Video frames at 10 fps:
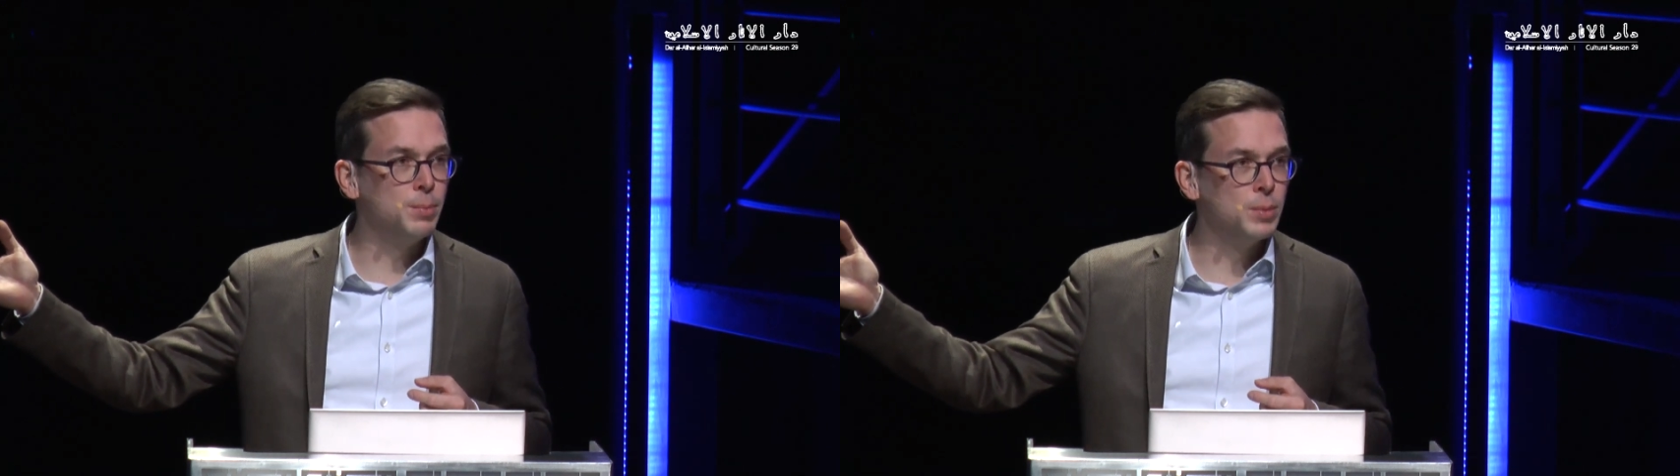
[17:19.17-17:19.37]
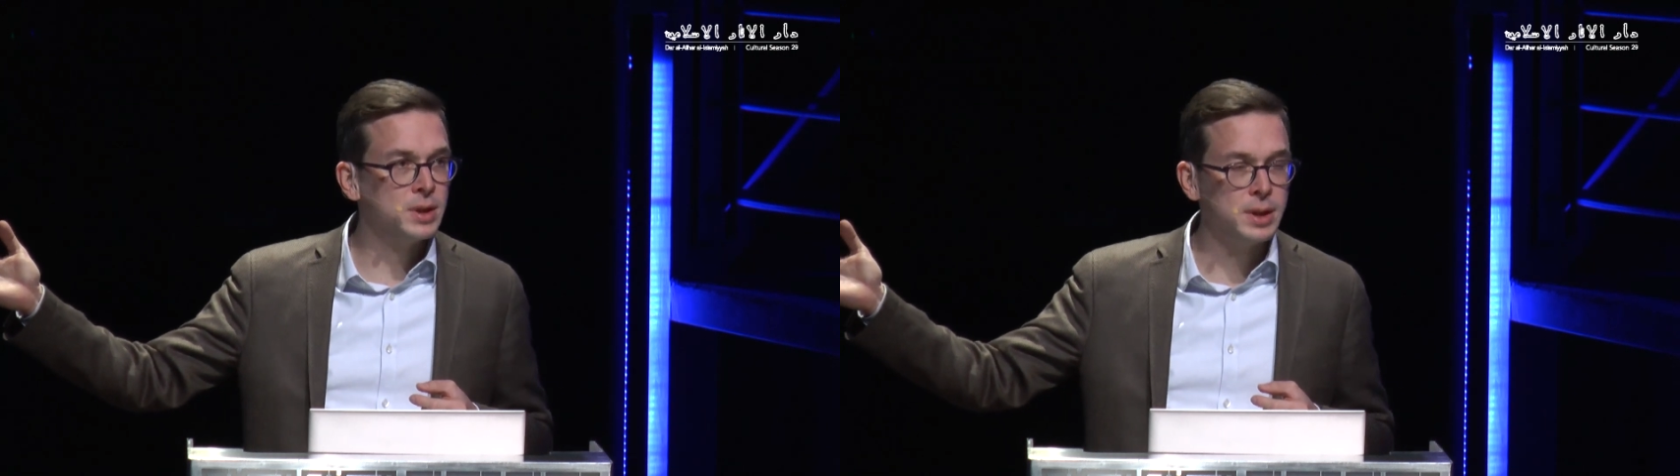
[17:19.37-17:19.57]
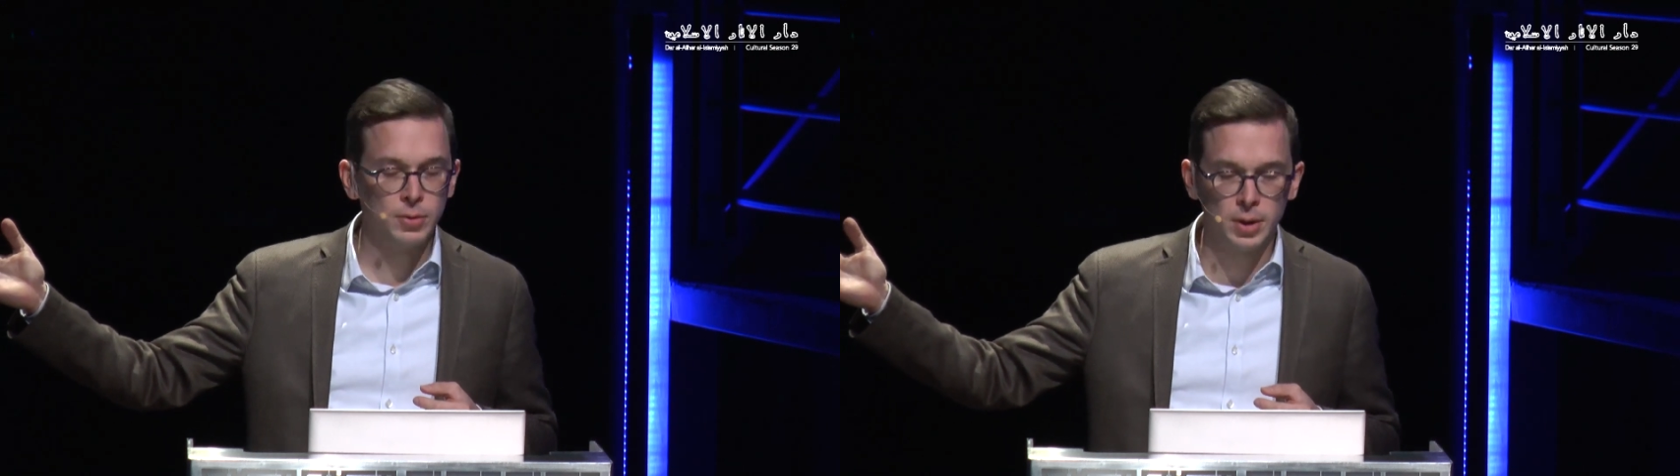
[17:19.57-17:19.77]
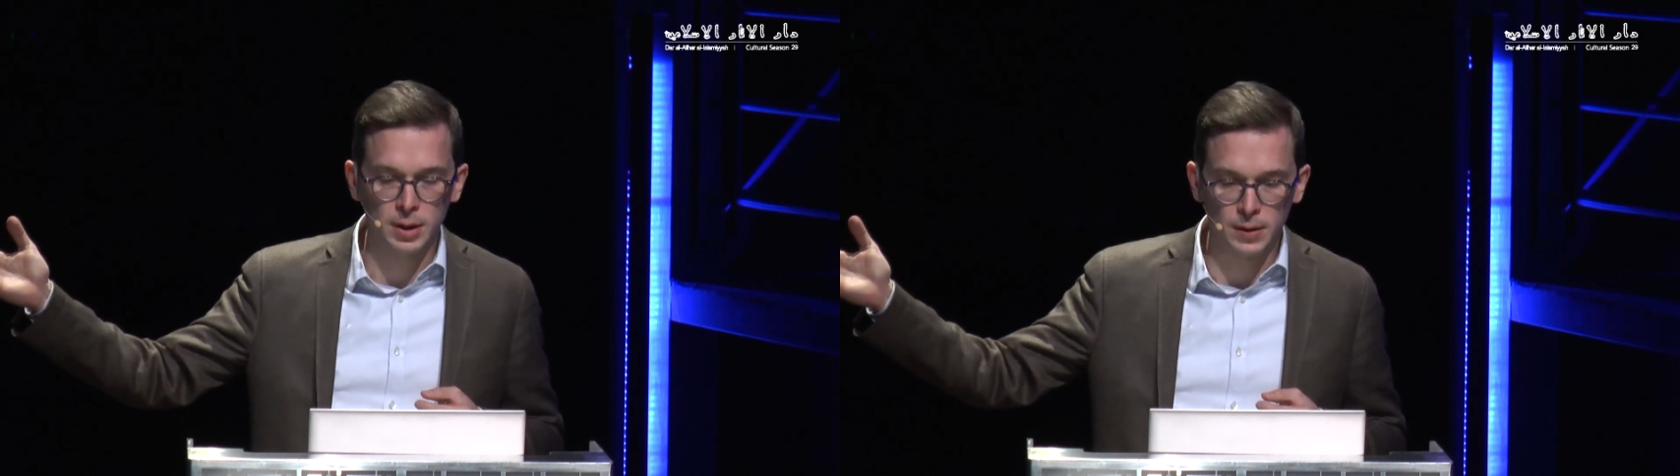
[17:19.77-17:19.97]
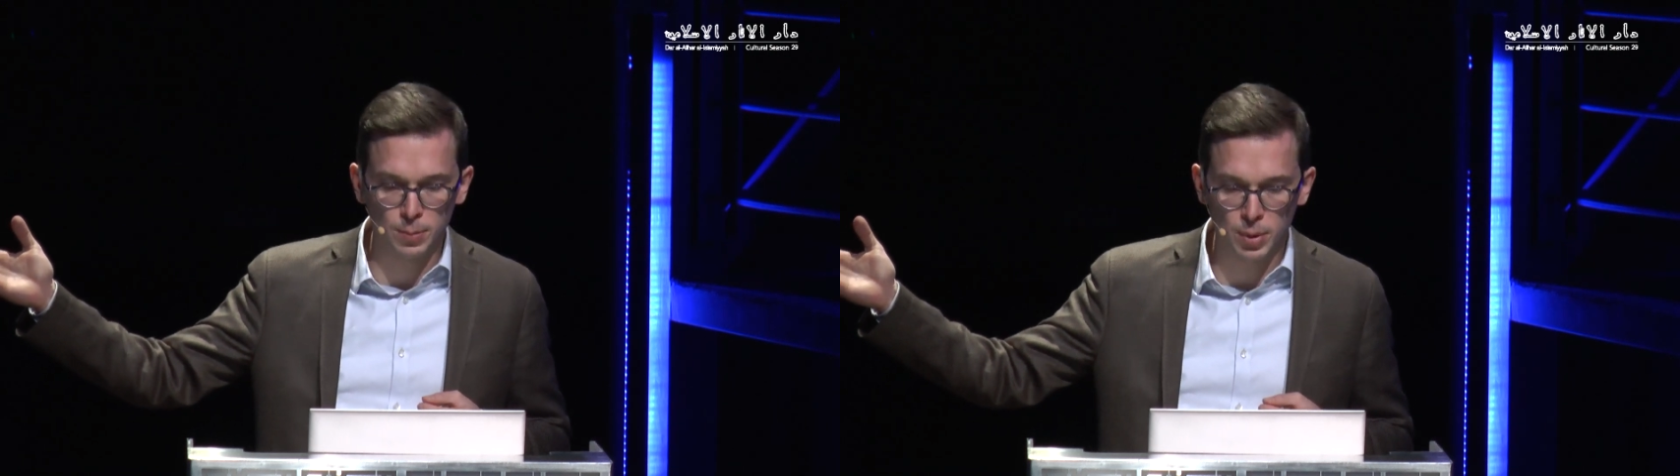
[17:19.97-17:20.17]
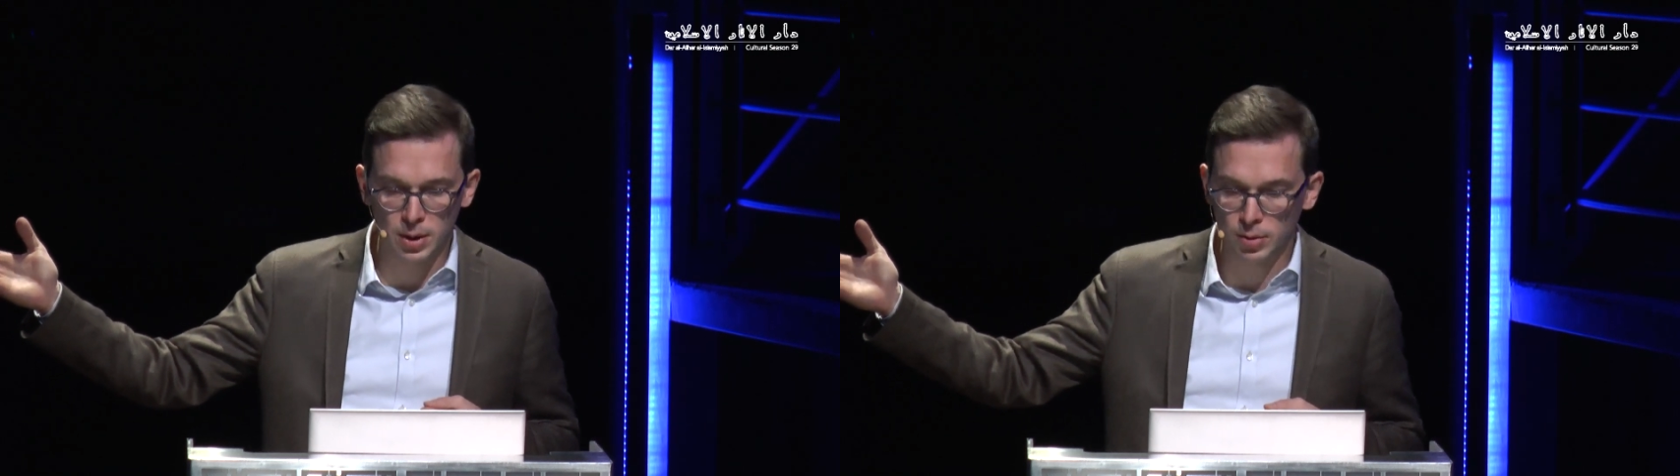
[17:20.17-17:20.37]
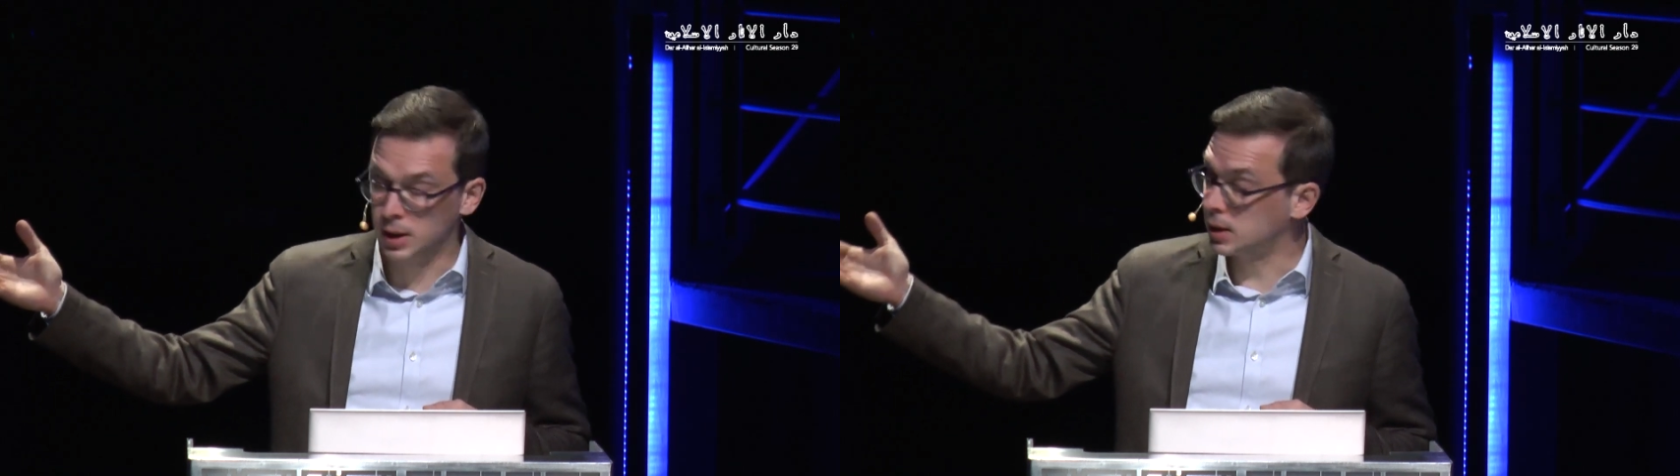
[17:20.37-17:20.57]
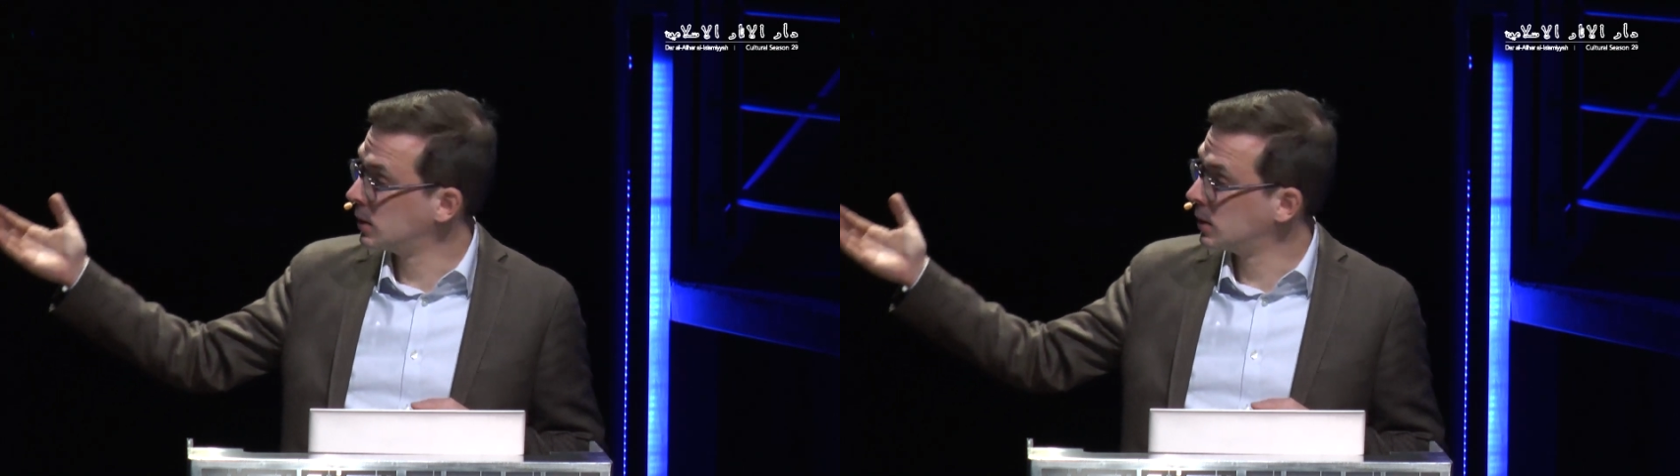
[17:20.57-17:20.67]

material in the period